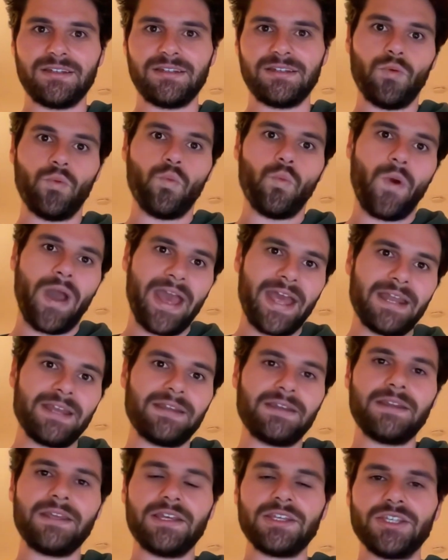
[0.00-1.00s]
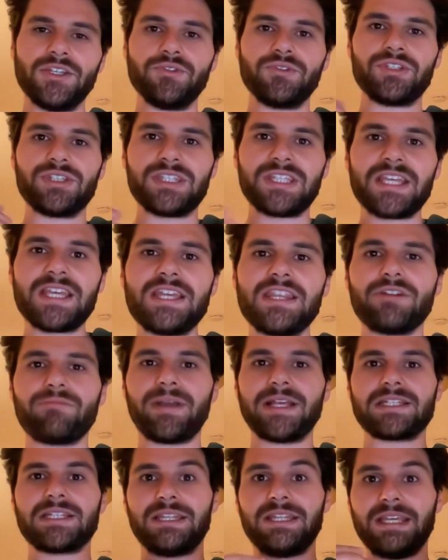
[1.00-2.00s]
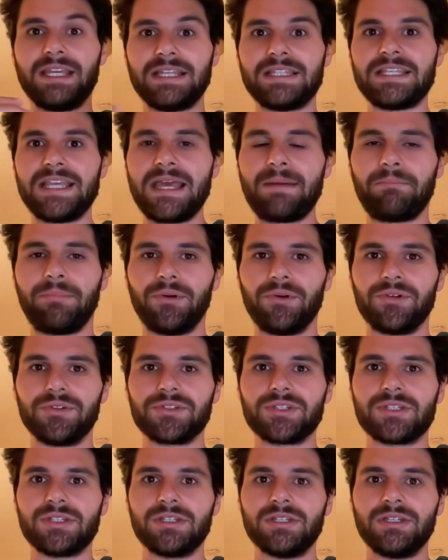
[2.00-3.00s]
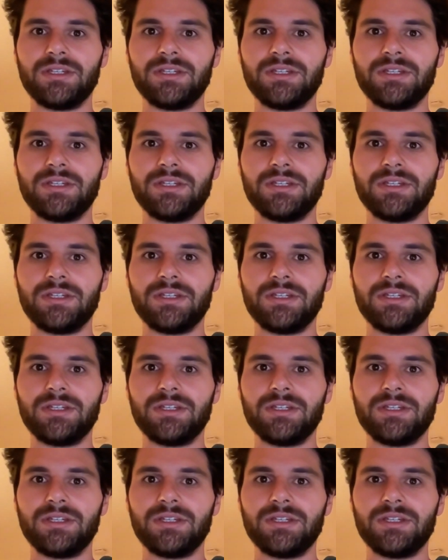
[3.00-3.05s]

when you see the rest of the examples,